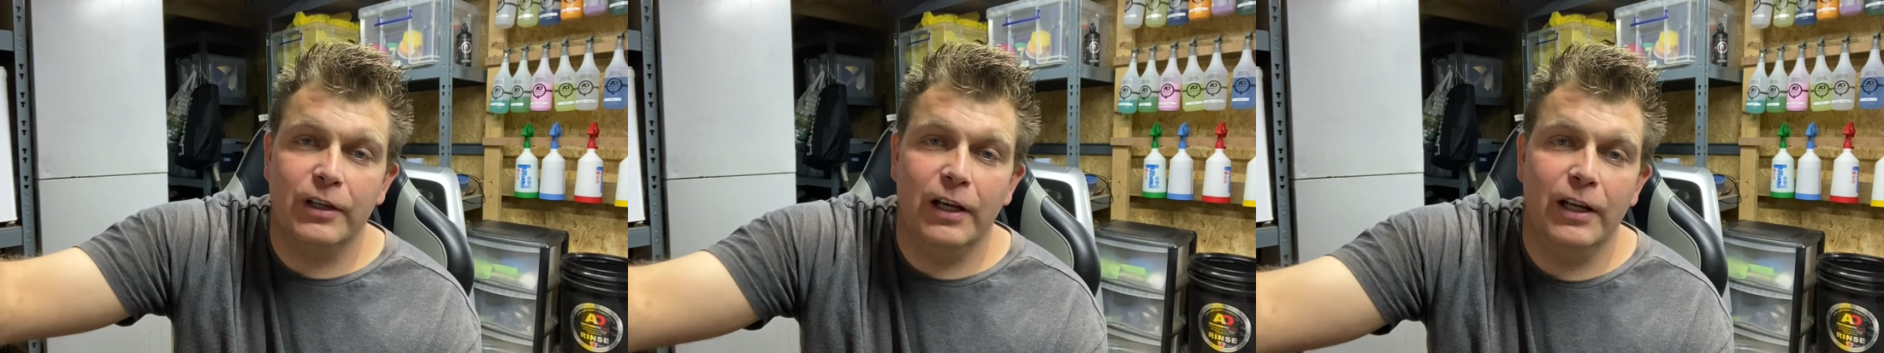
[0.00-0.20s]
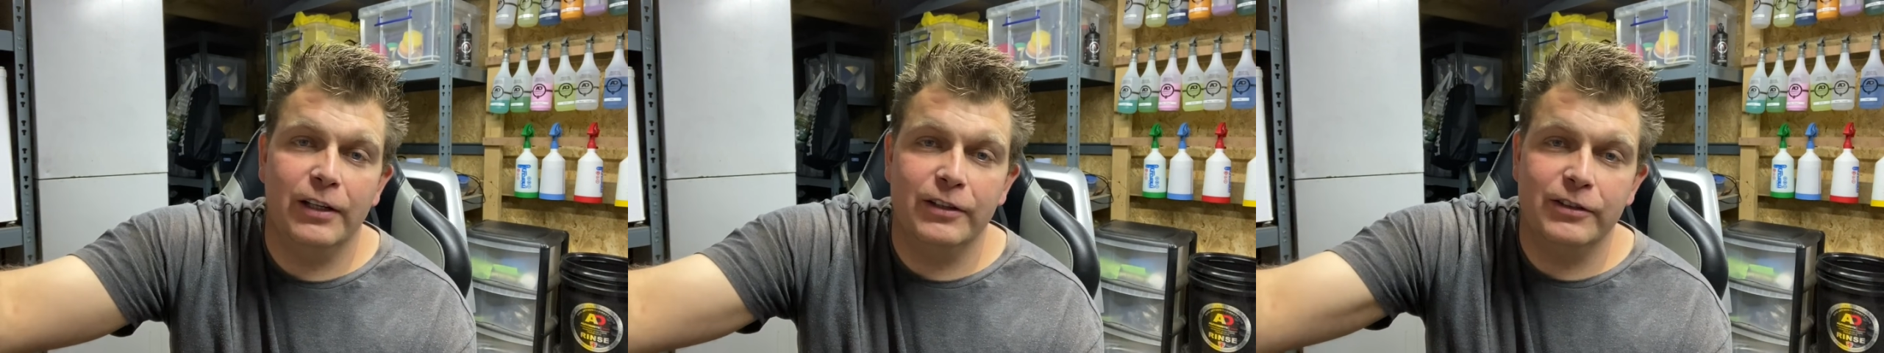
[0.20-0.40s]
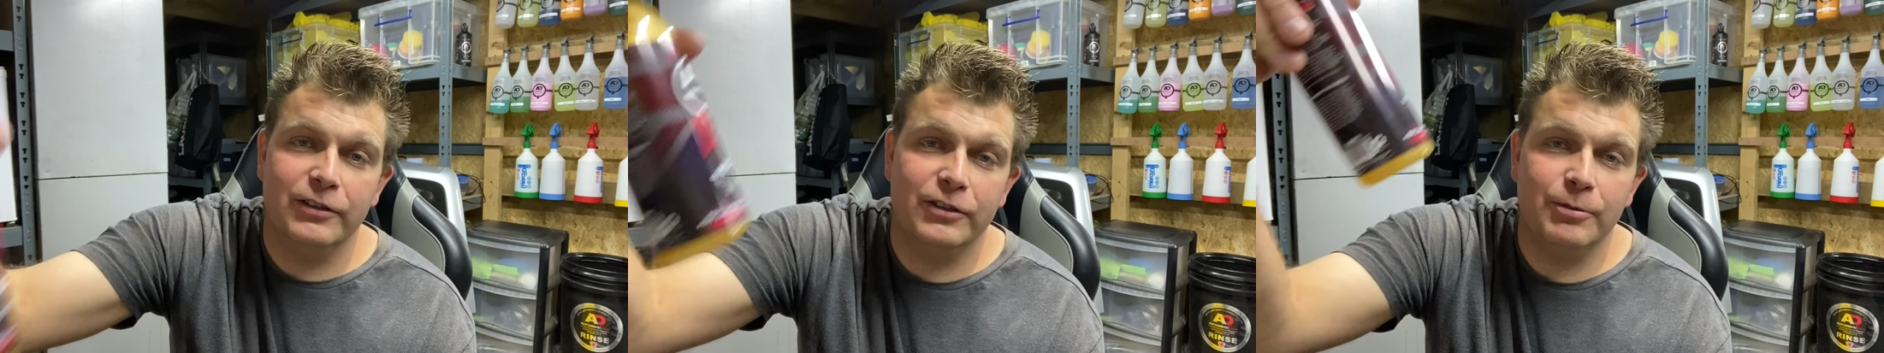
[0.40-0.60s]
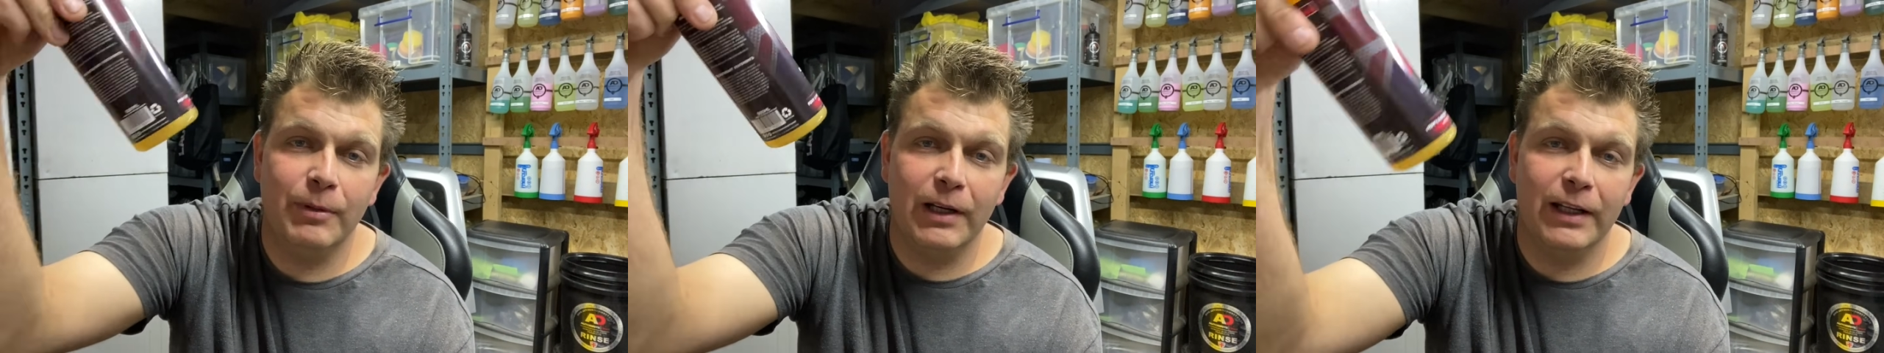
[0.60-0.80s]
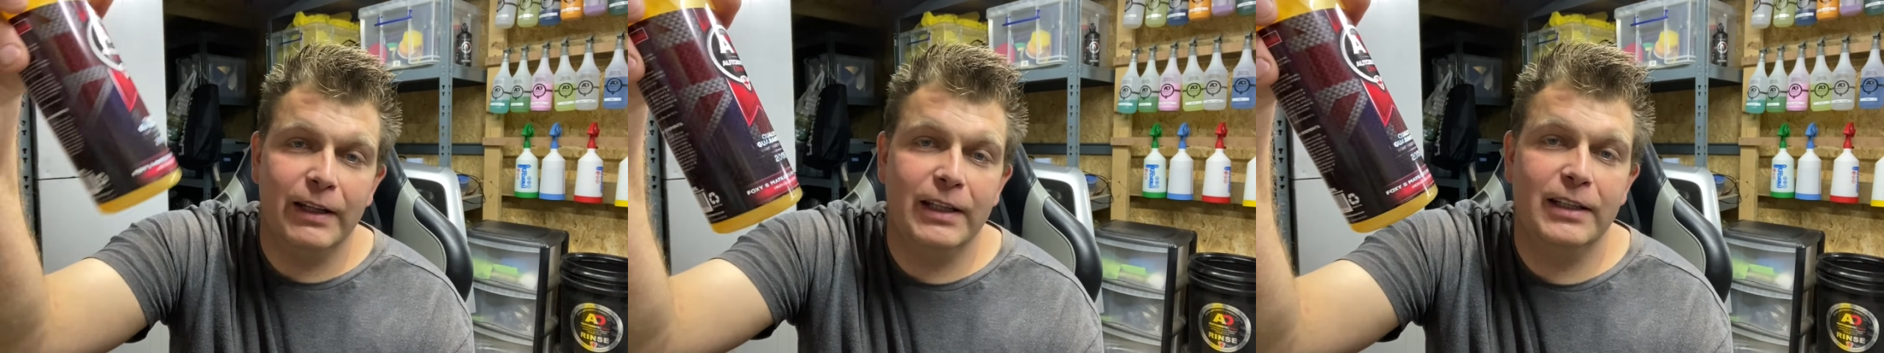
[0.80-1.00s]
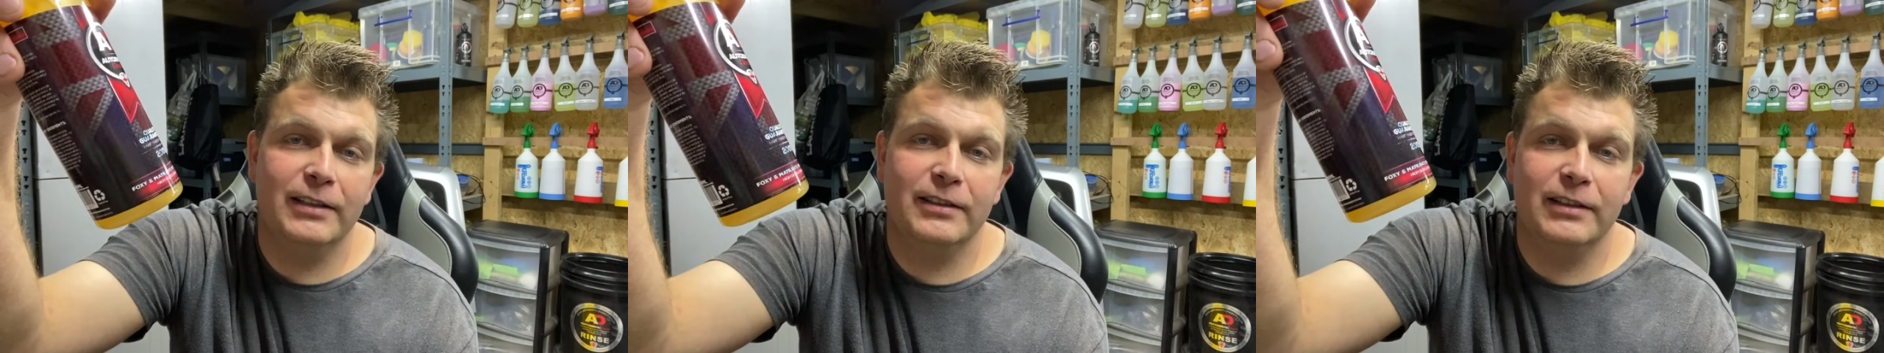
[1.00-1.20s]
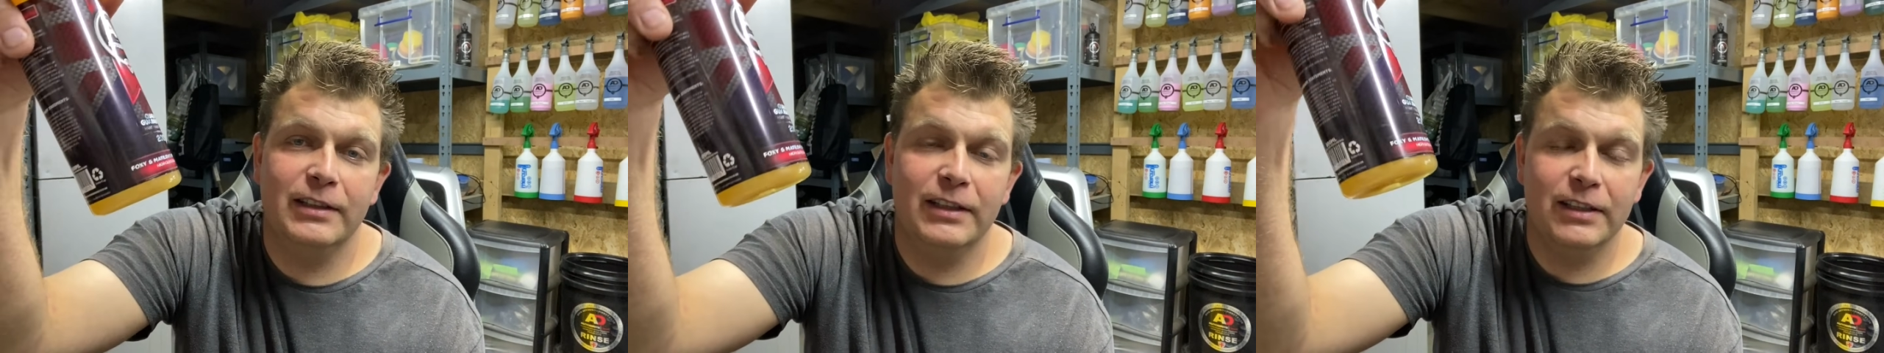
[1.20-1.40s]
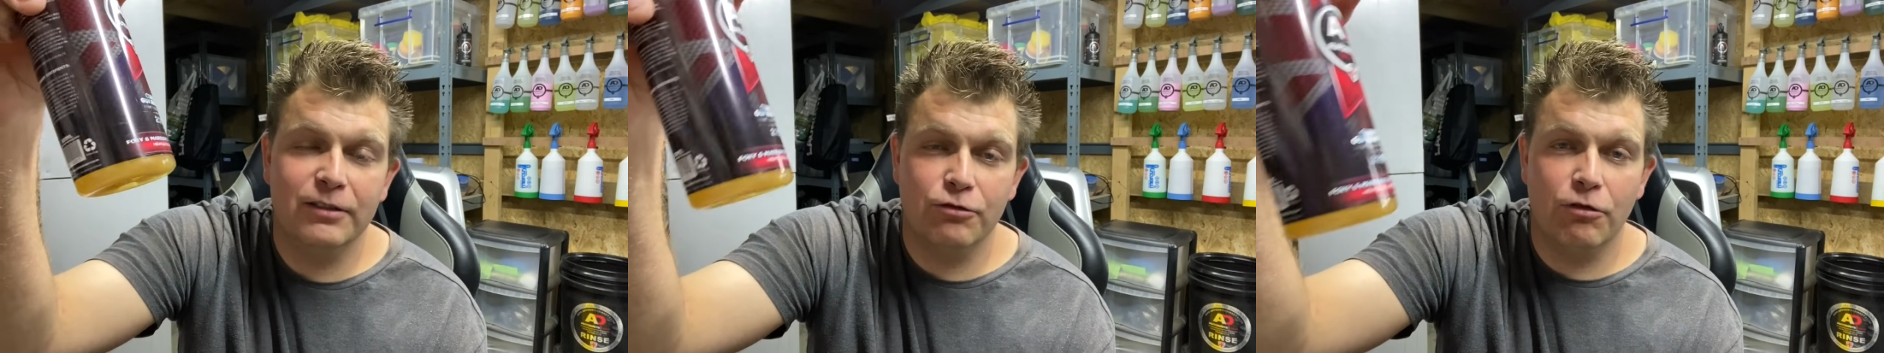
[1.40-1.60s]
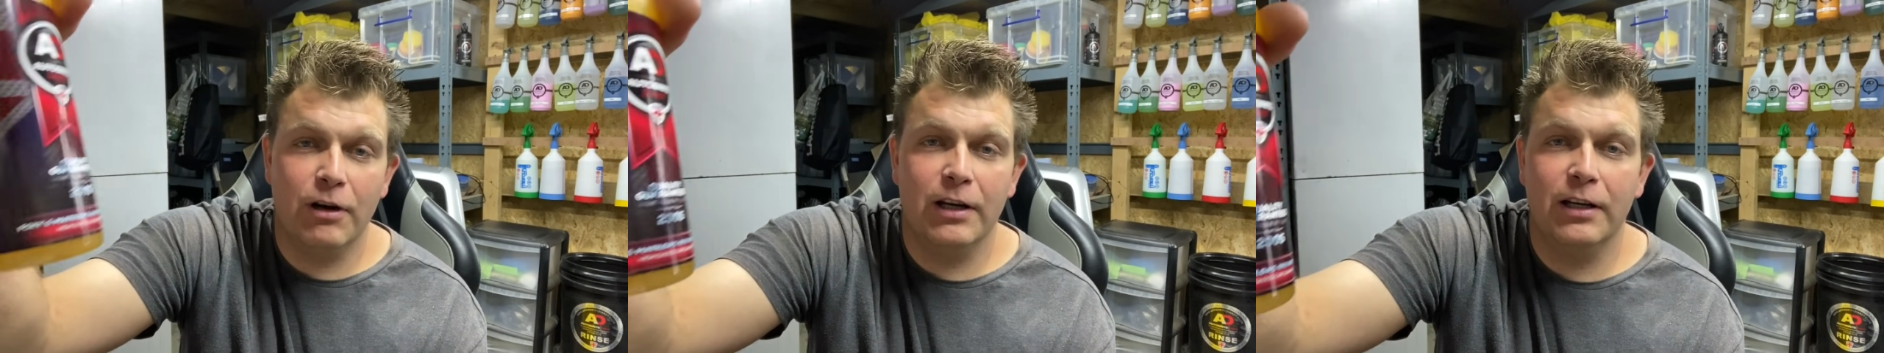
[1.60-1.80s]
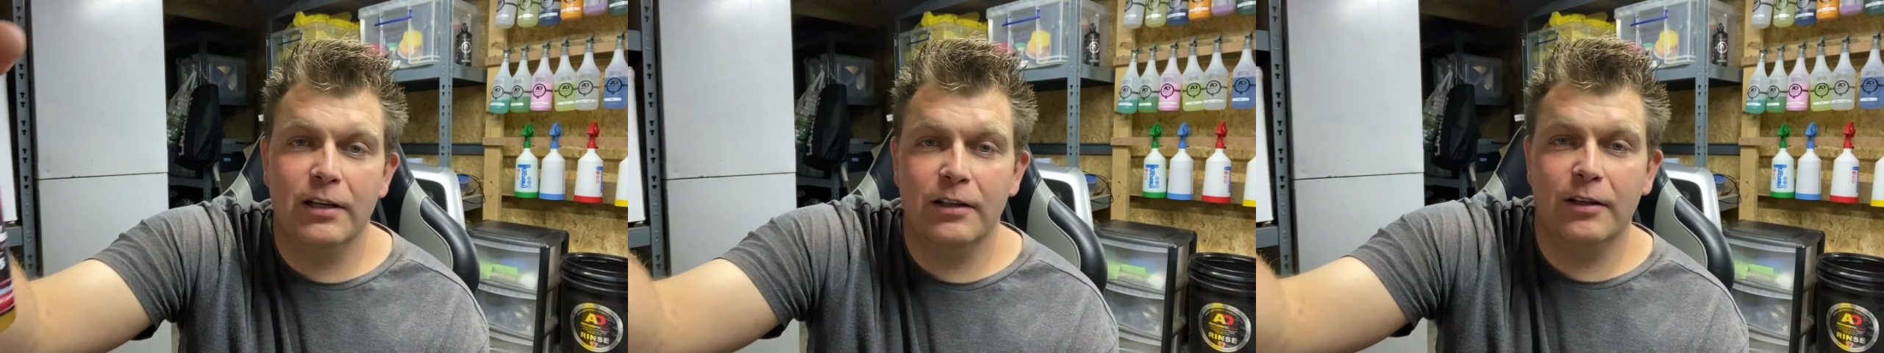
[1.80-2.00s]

and smelling this is great